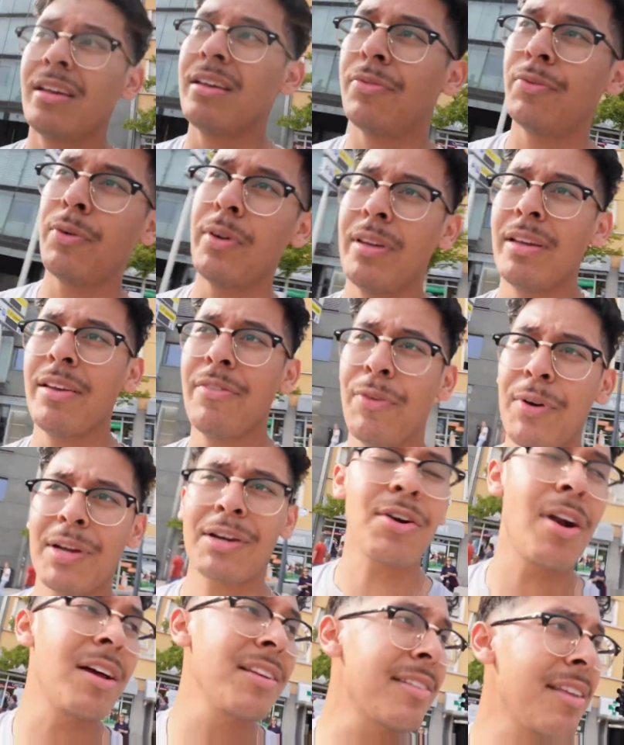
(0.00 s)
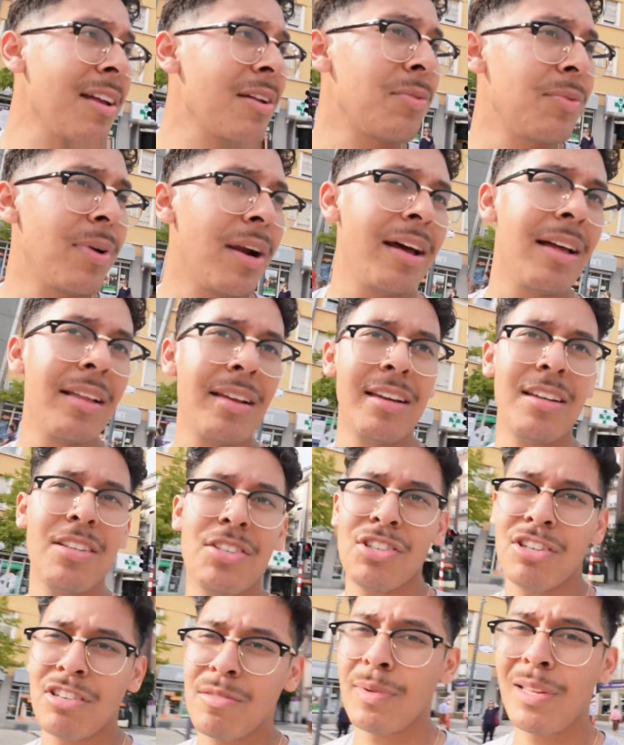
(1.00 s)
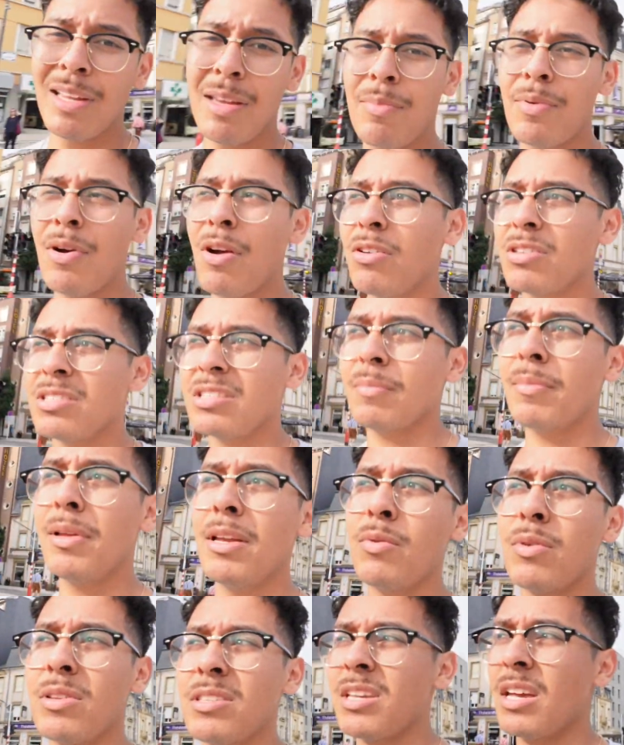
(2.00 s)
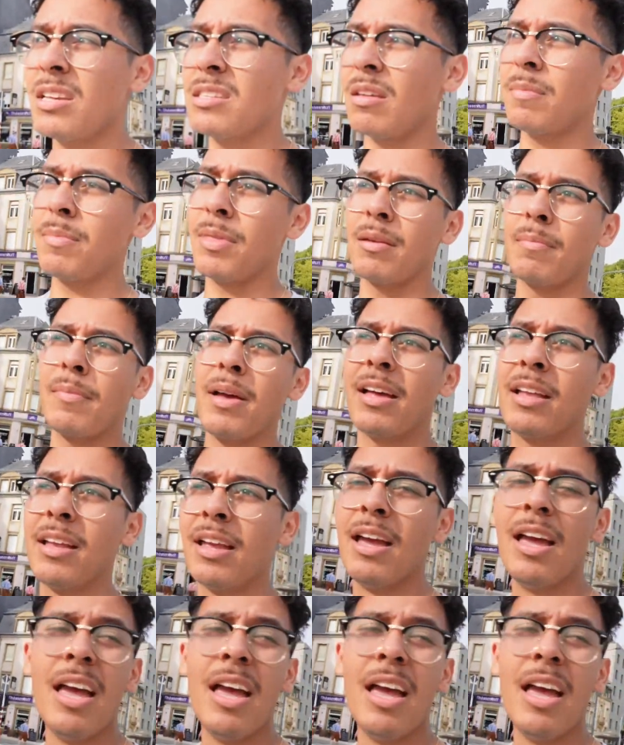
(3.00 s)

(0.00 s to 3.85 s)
If we if we crossed on red in Germany, bro, somebody would say something, man.